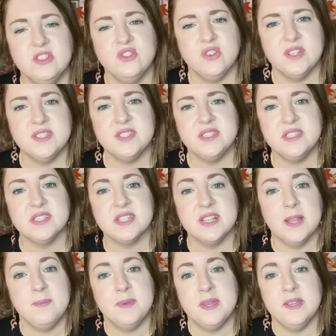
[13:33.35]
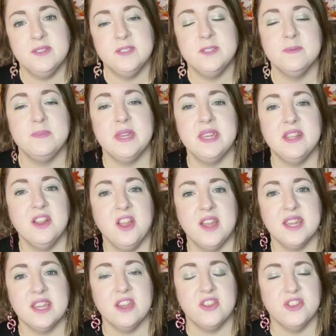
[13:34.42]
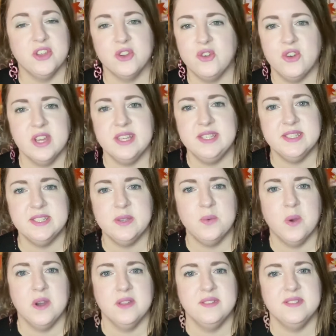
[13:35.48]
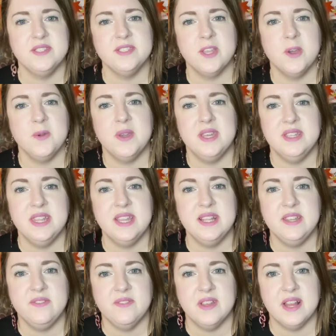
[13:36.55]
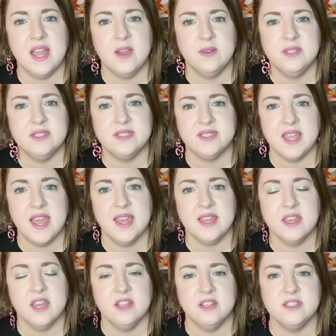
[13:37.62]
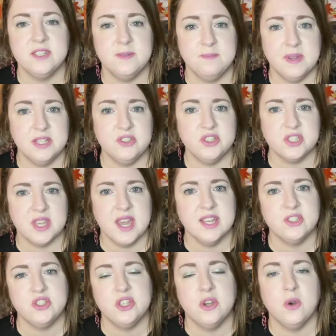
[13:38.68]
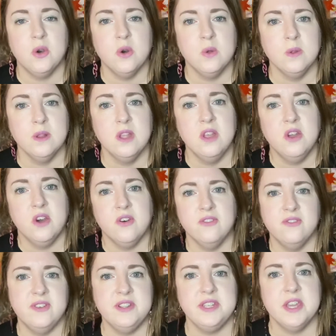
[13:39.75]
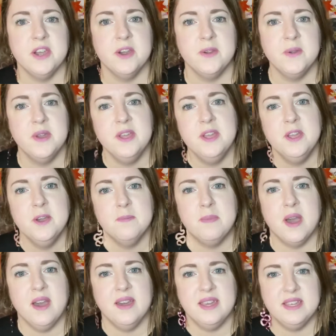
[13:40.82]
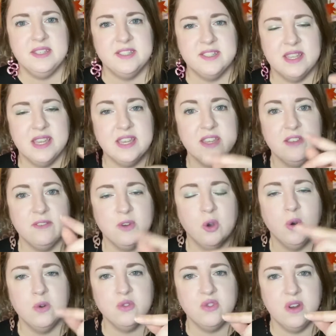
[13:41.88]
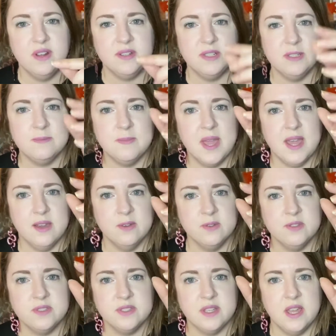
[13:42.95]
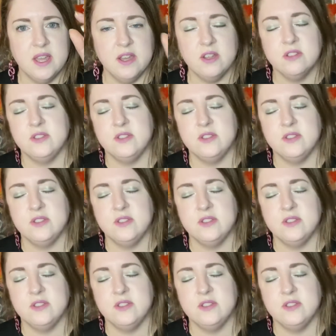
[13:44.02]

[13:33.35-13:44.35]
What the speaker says: Trust Asclepian to be like the crazy one, so he nearly fell out his tank, and I didn't manage to catch it all on video, but he coiled round his mouse, and